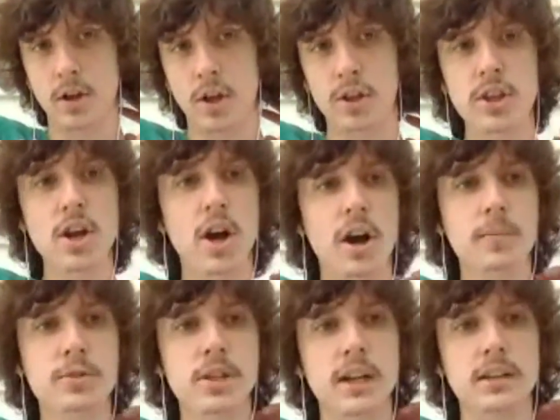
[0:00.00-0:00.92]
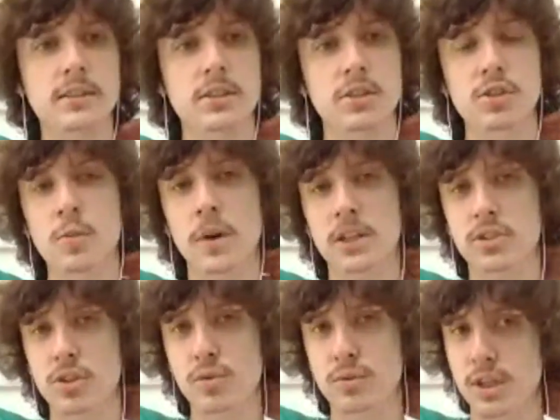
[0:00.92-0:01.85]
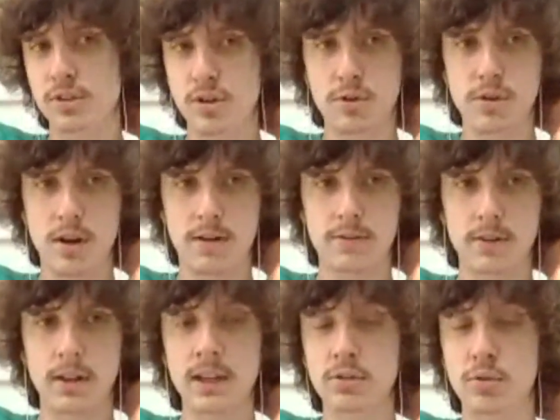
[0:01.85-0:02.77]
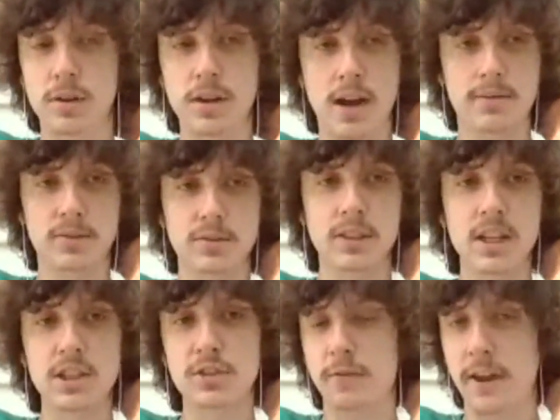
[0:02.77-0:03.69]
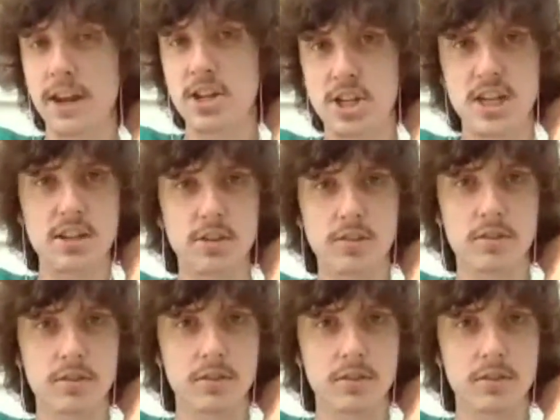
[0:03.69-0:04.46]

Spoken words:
The object you must use in your novel is fake teeth.